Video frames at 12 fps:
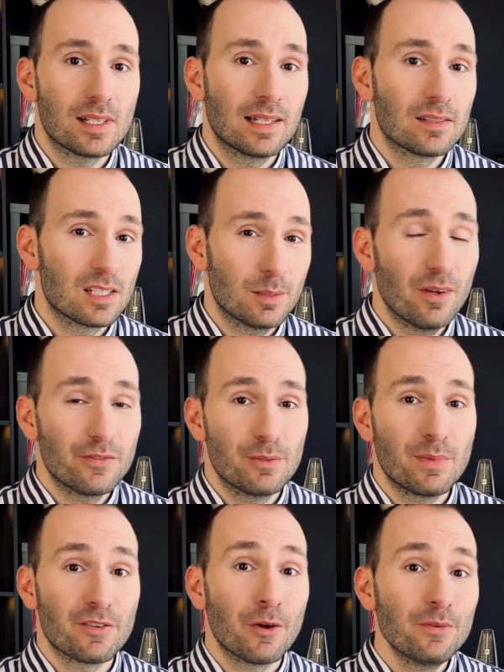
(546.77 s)
and some of
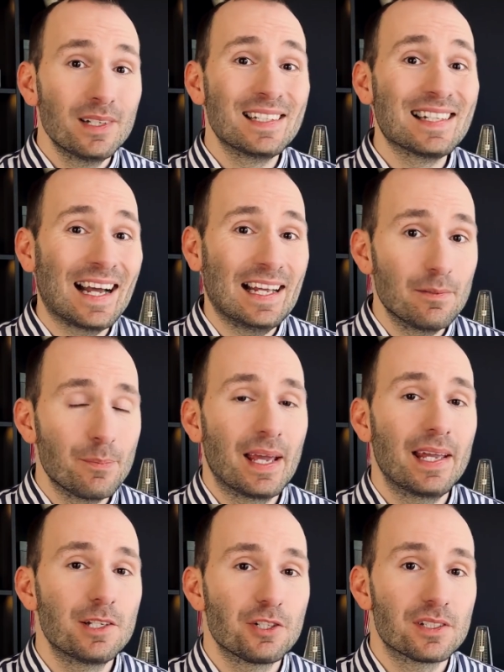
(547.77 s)
them are only 9
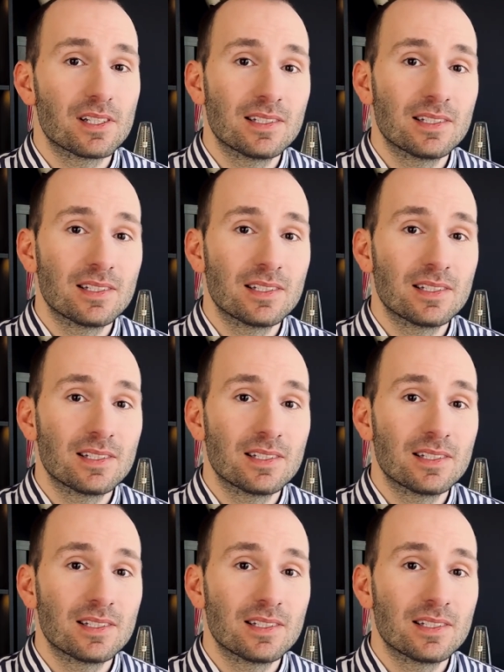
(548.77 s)
pages.